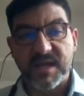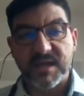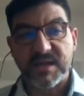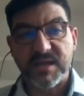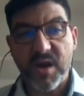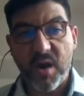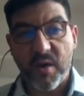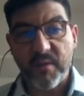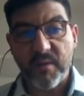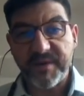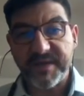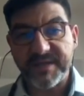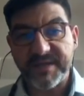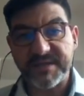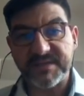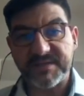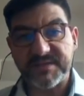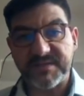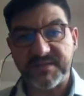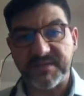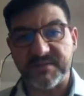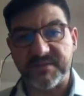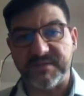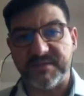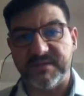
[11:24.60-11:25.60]
going
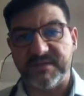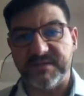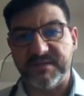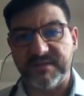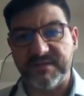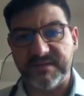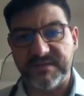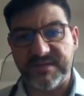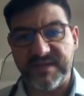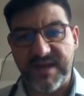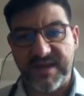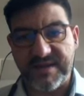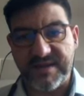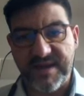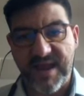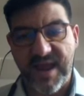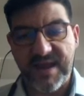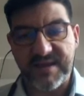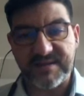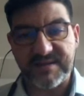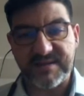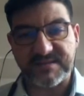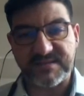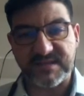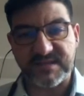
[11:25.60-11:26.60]
into the
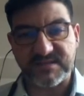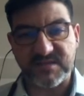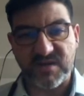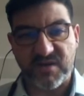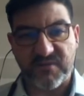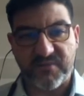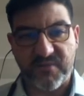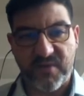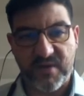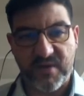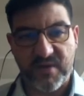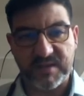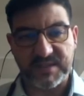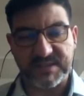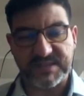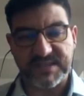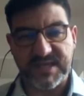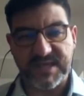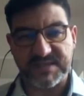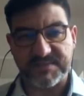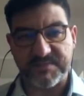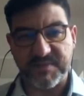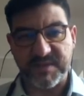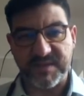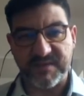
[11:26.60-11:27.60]
analysis of us
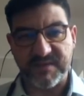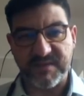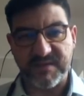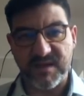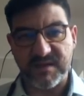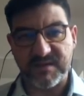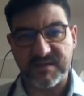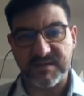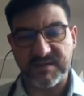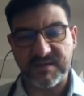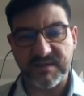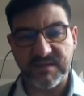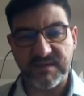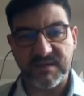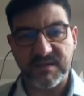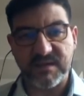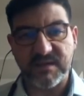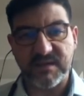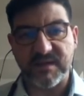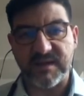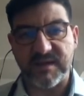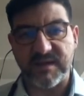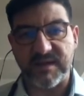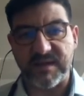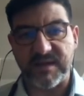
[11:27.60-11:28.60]
has been done.
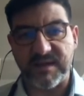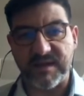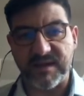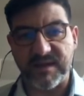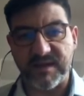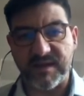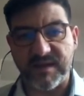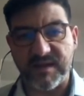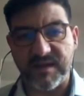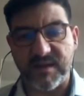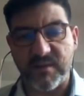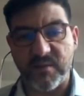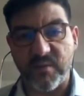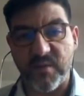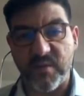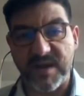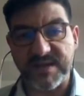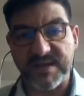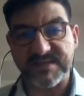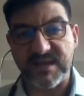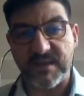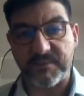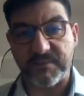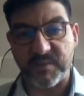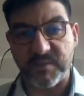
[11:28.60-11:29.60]

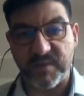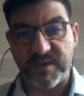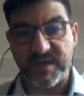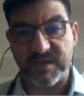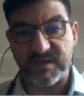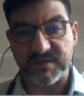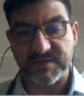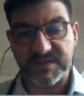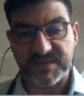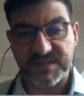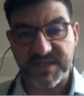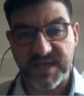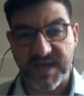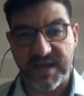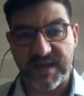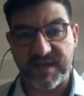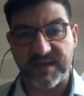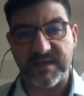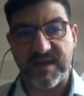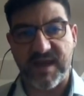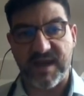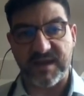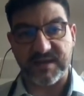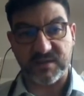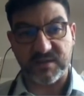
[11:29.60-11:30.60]
Once that we
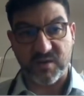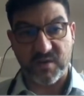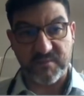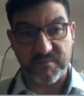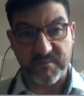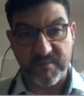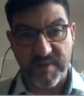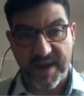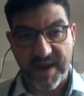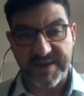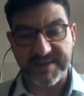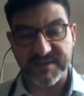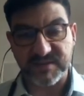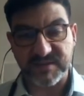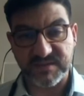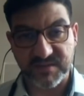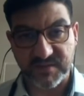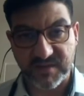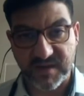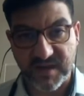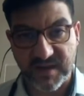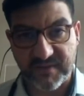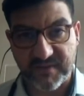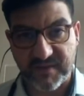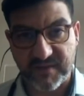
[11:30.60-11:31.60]
obtain and combine
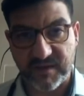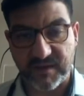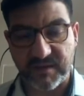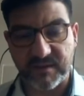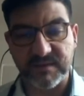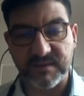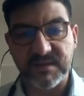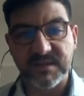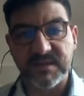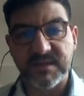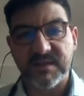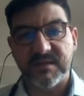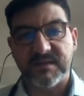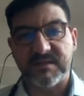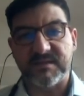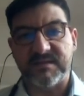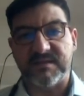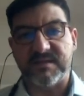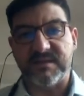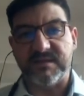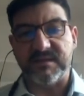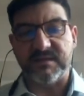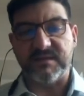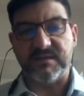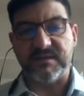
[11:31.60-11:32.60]
together
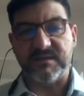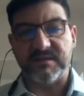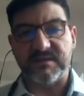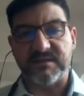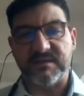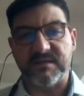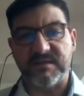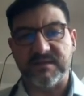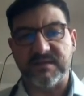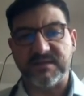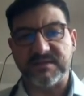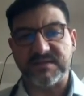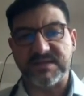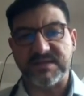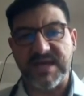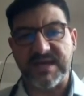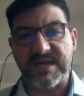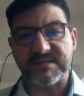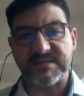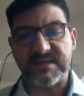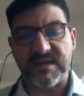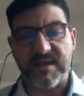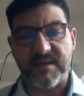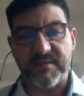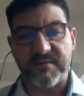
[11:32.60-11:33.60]
the
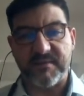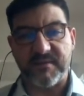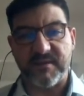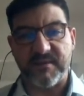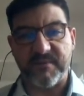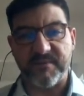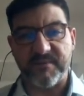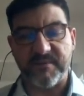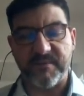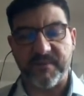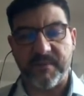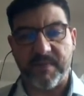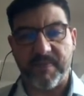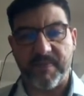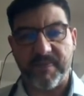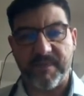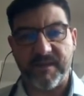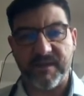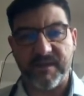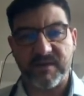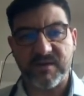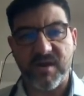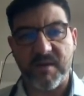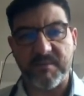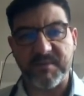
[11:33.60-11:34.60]
data
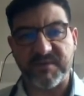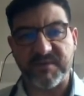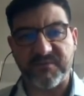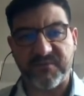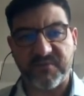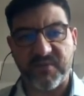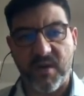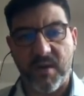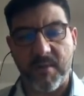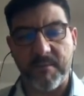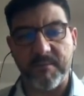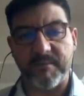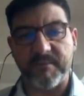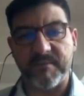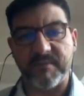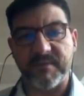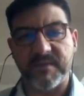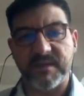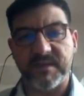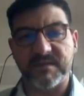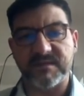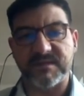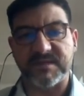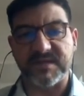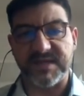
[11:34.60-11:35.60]
coming from
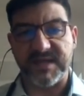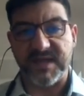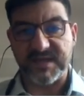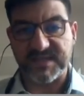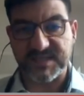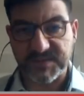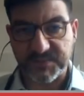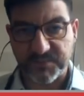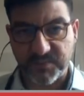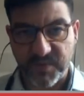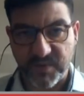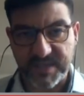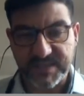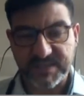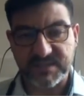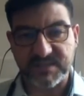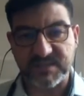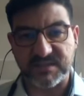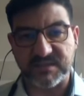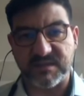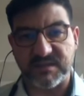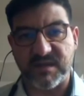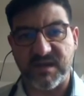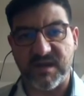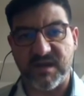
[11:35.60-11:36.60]
the
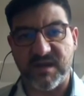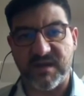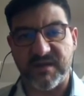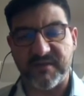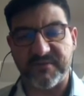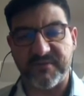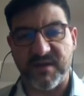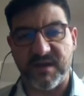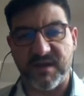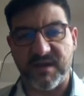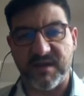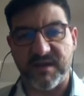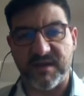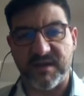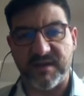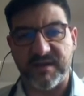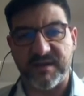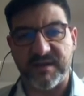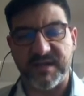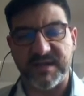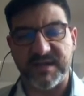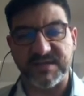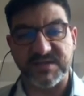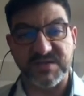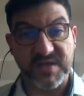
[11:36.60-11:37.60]
expression of
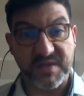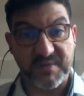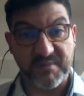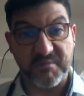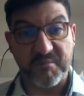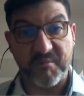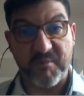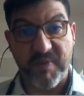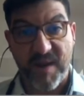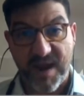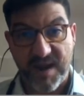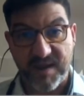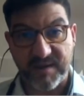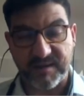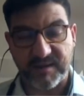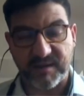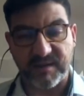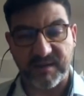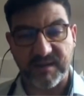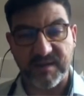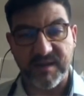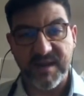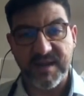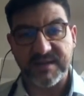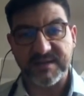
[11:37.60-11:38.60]
a gene
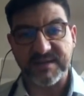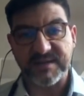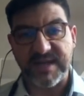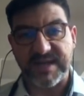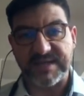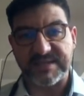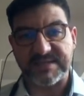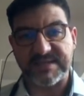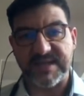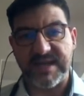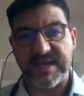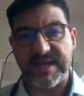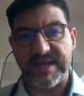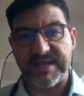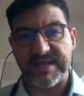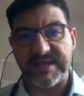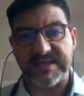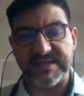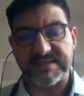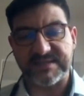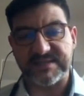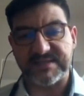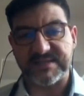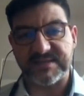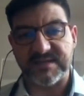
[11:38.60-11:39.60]
panel that
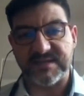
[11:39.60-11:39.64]
is